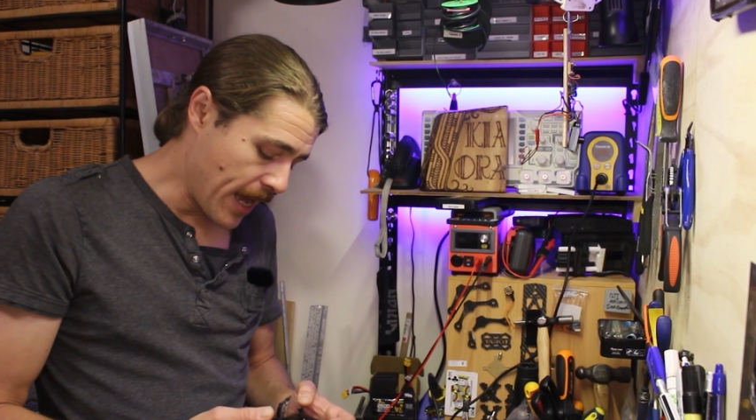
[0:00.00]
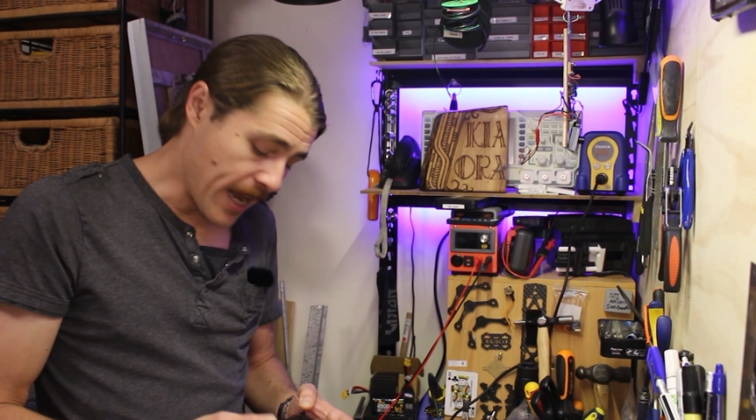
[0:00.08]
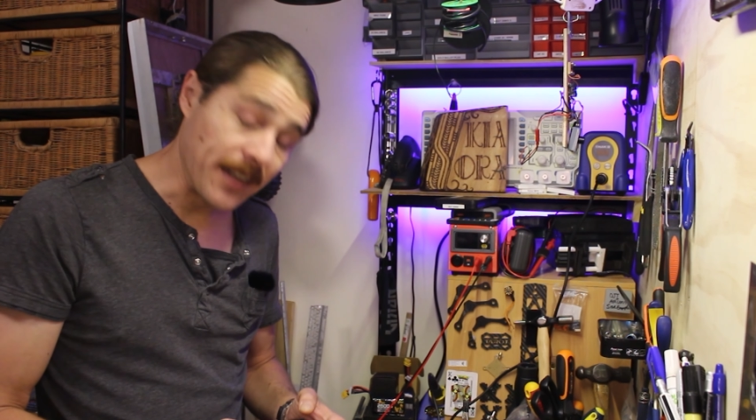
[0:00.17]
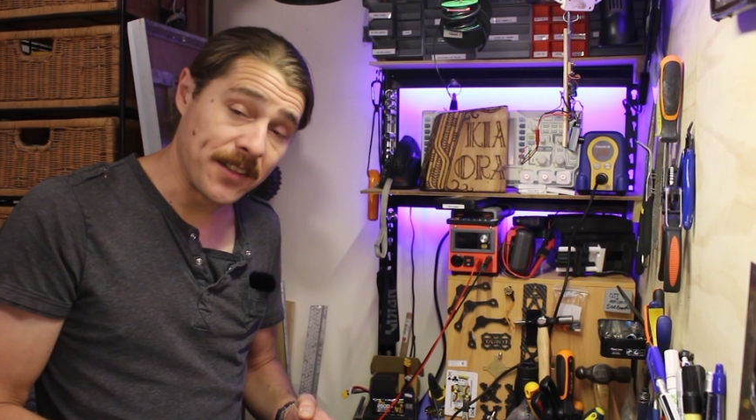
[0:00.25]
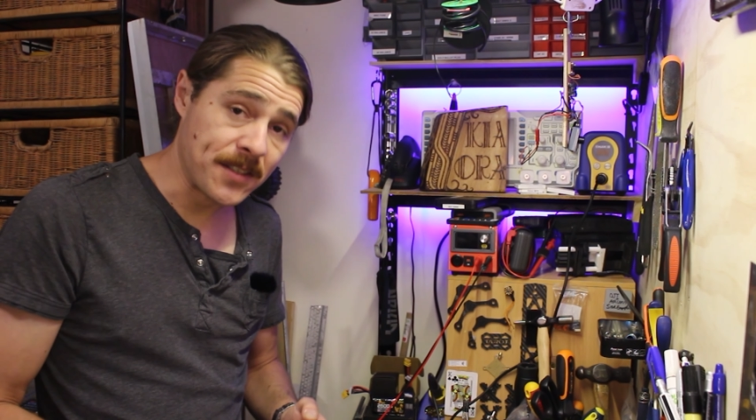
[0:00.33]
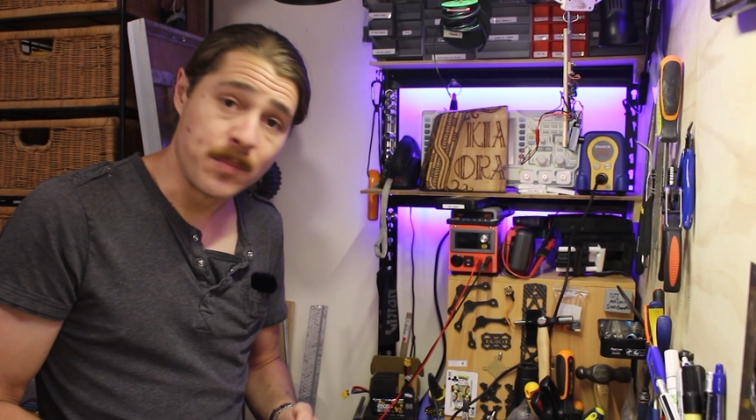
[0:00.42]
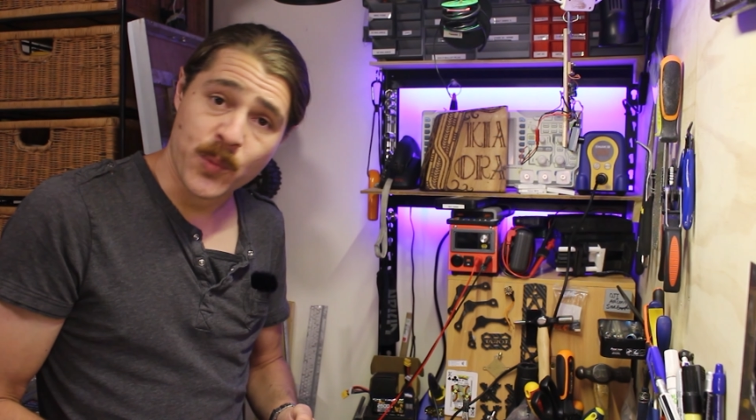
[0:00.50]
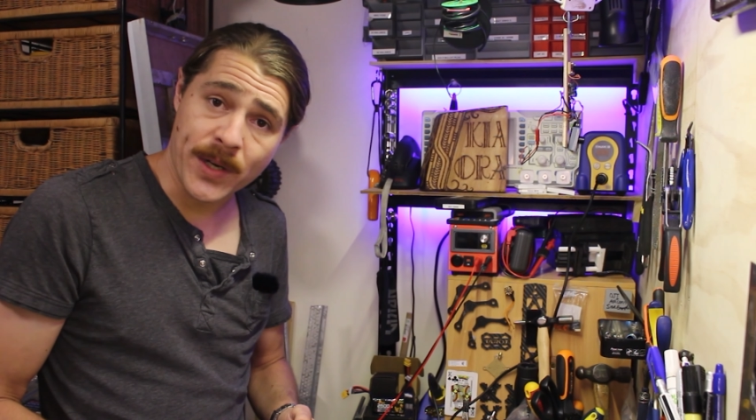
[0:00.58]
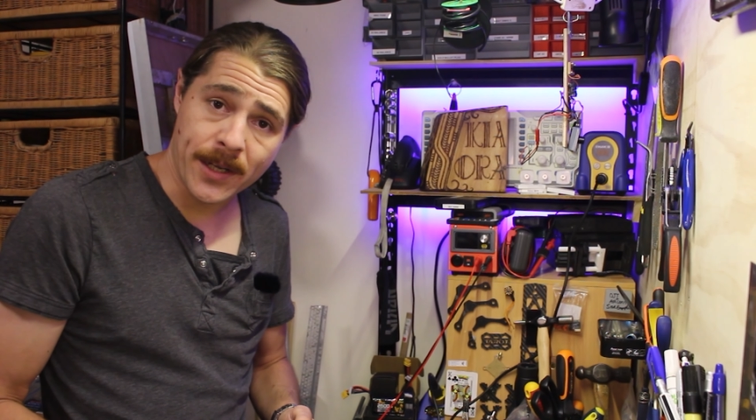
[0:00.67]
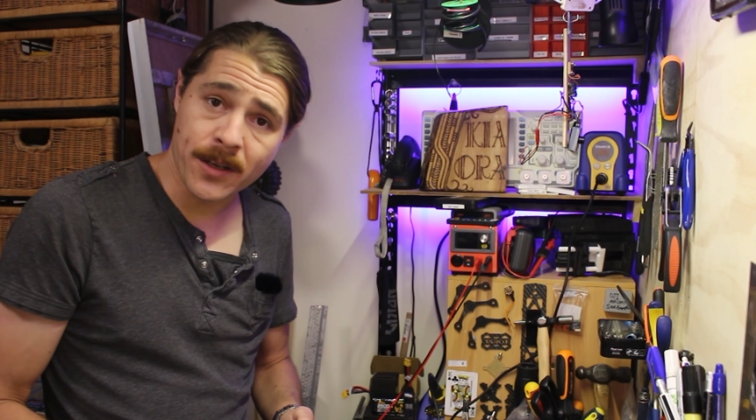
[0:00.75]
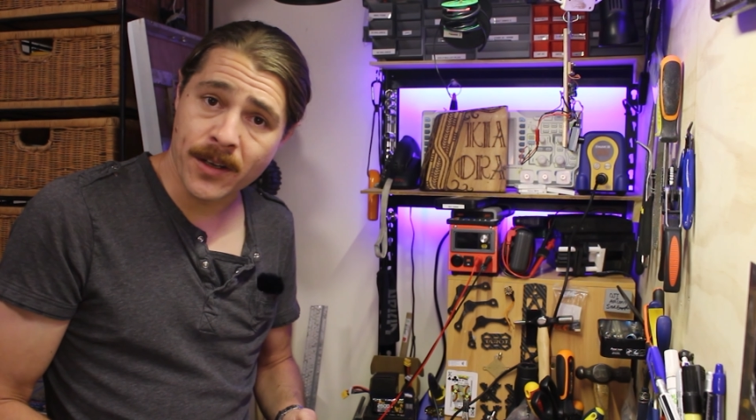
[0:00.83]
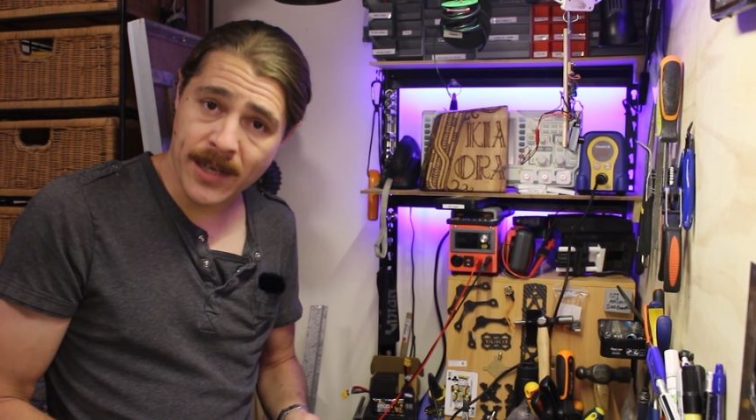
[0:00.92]
It's
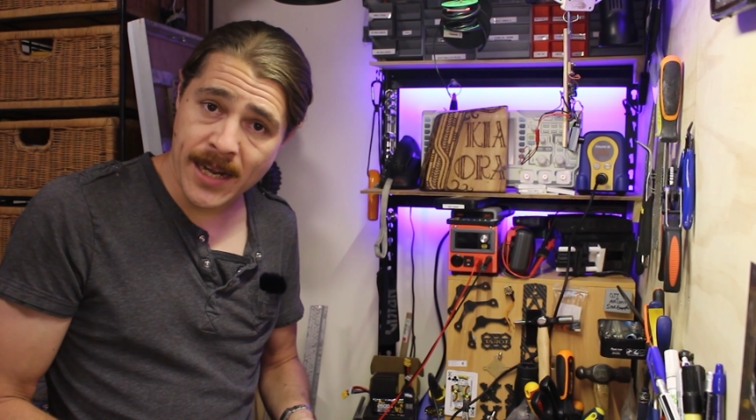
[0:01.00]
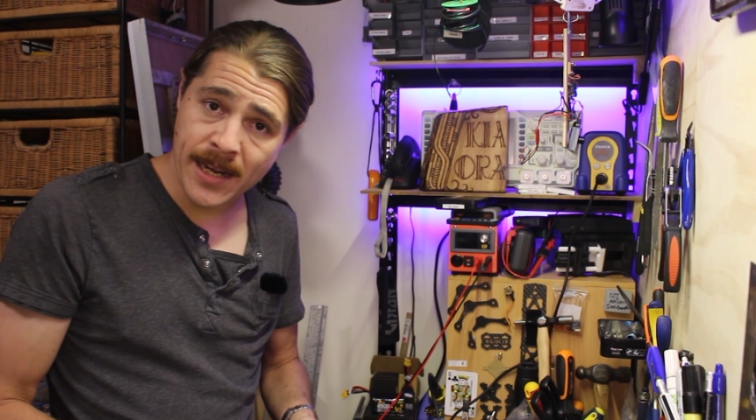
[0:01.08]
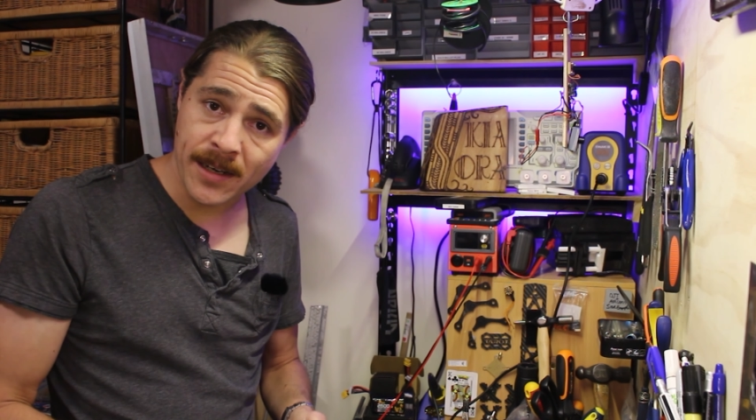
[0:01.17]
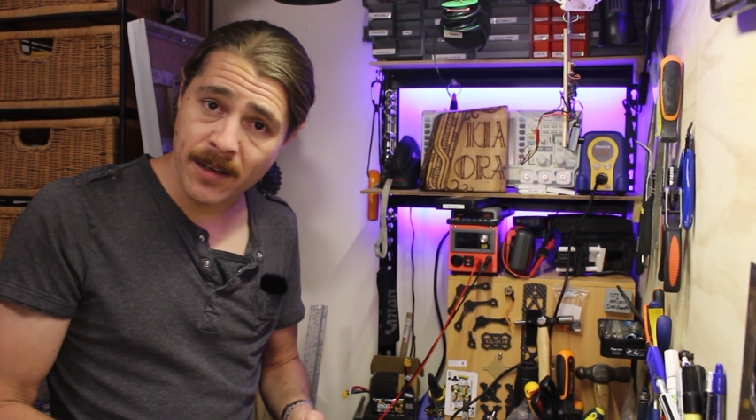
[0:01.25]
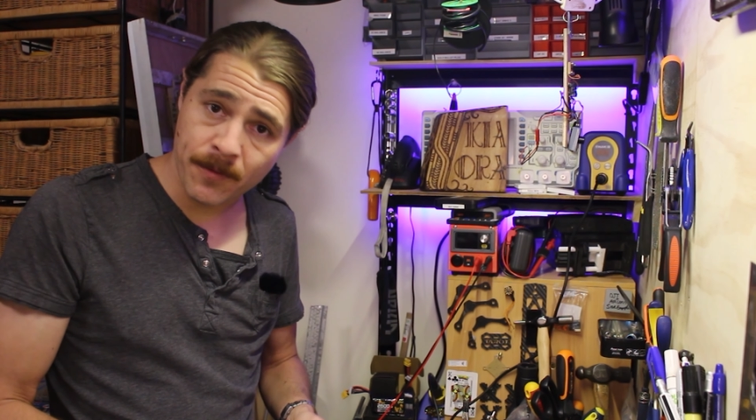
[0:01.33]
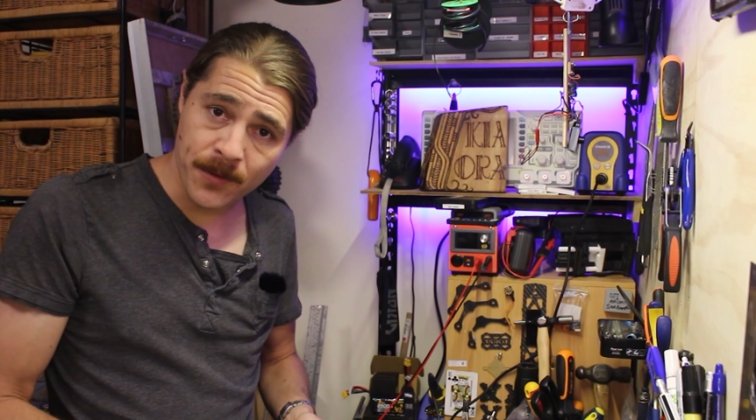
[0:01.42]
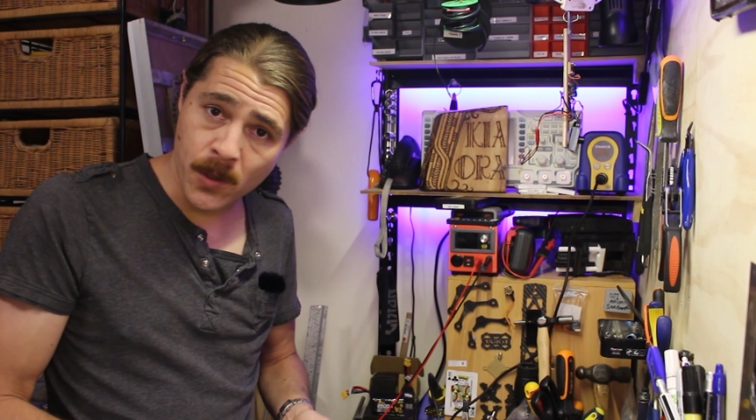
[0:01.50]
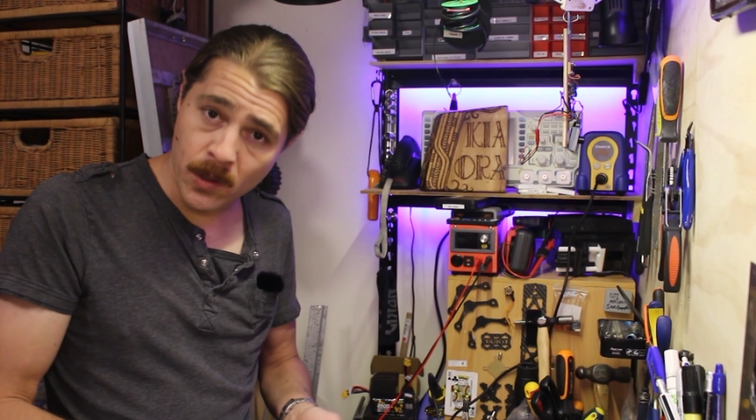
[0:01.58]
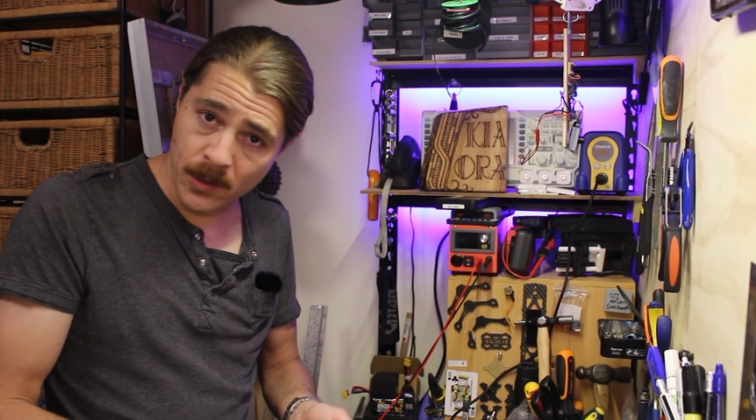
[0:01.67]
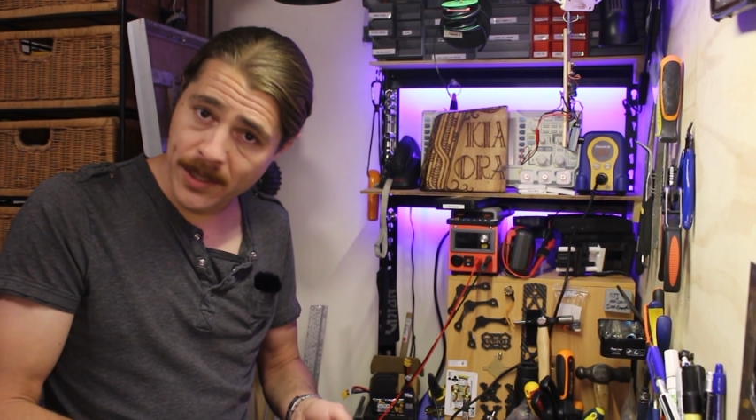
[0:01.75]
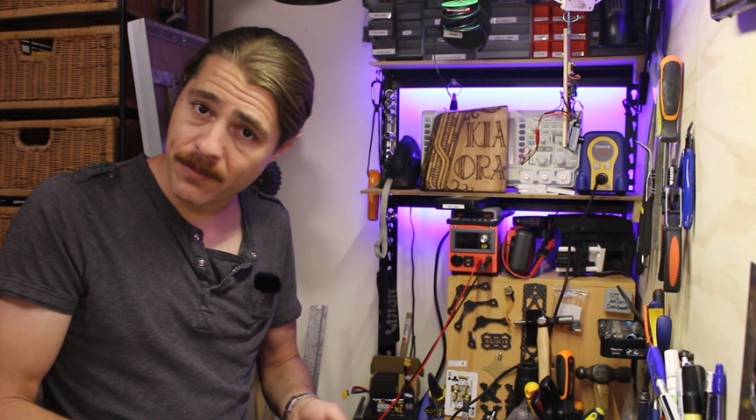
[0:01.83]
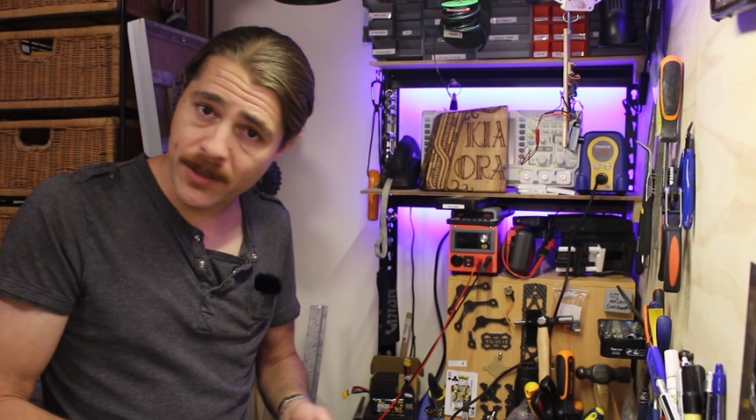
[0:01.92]
pretty good, and if you're
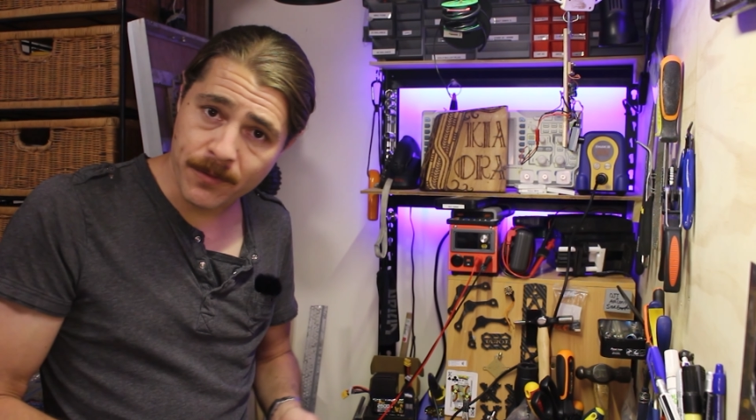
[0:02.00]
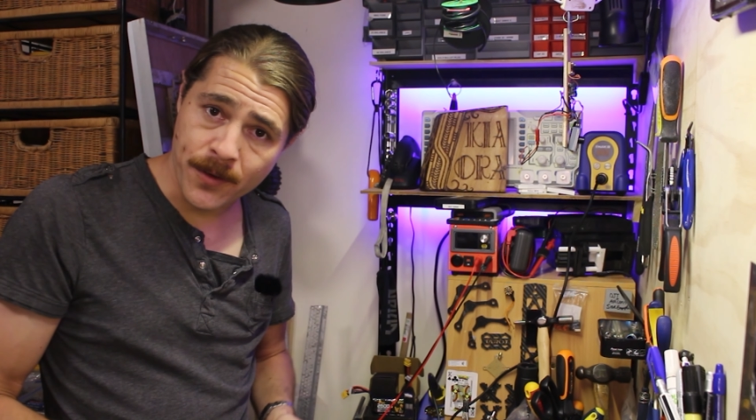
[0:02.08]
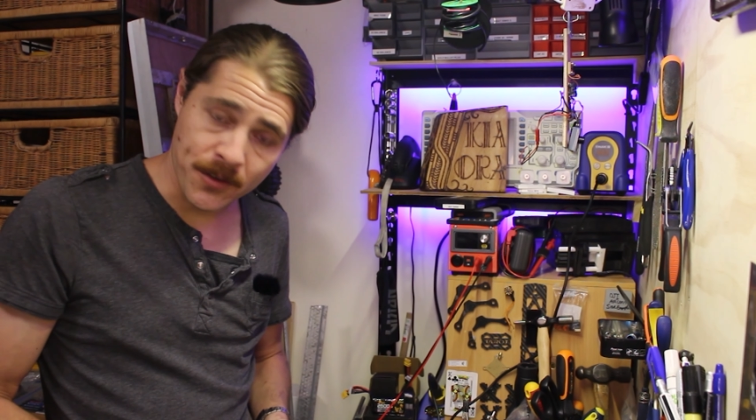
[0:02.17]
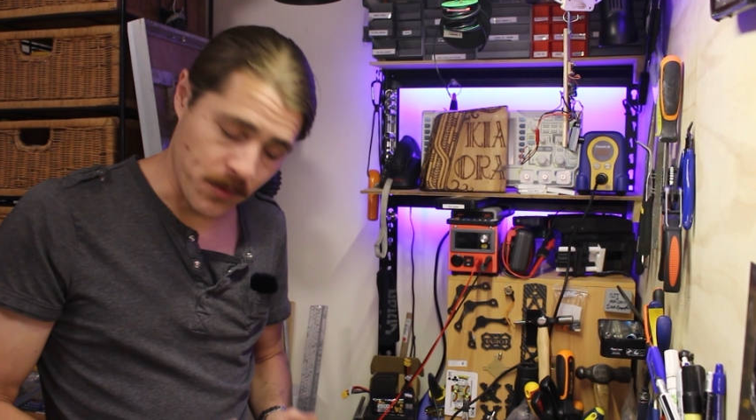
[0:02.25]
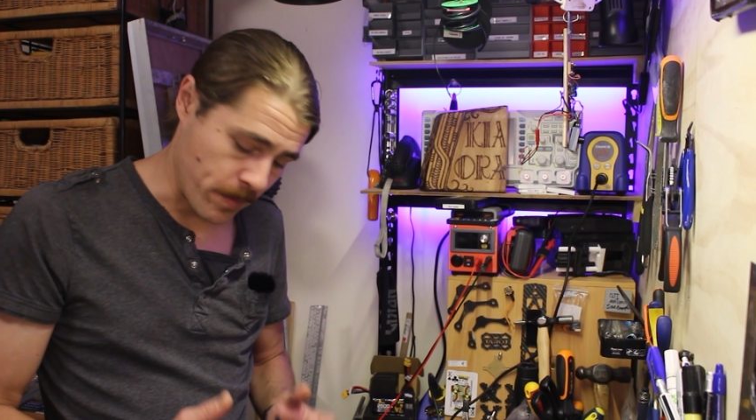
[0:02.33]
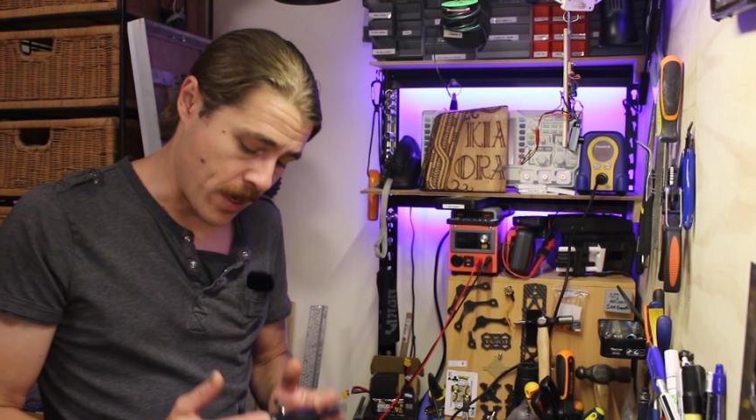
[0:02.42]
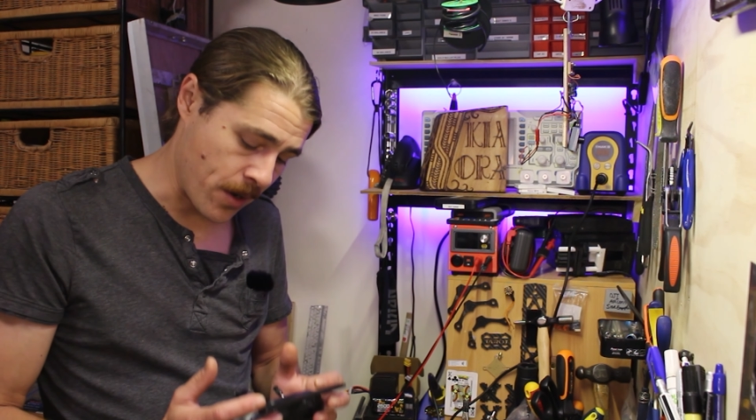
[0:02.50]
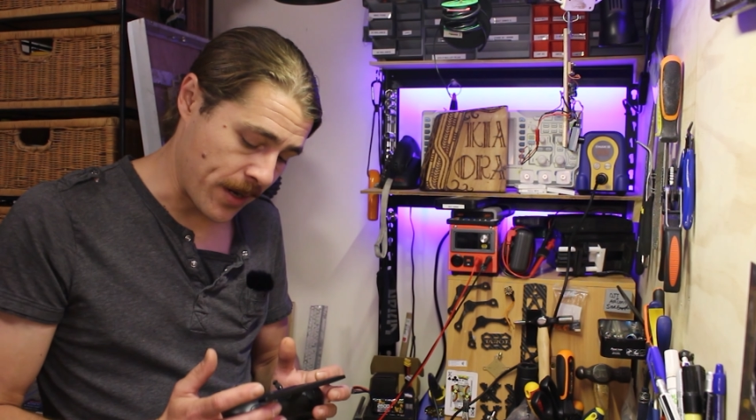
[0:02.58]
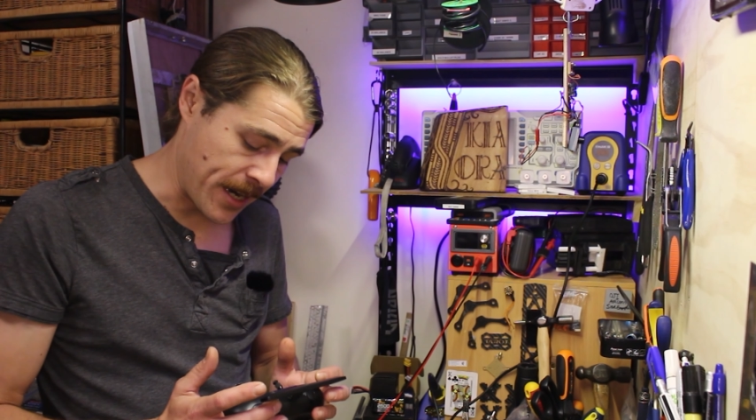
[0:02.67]
looking for your first remote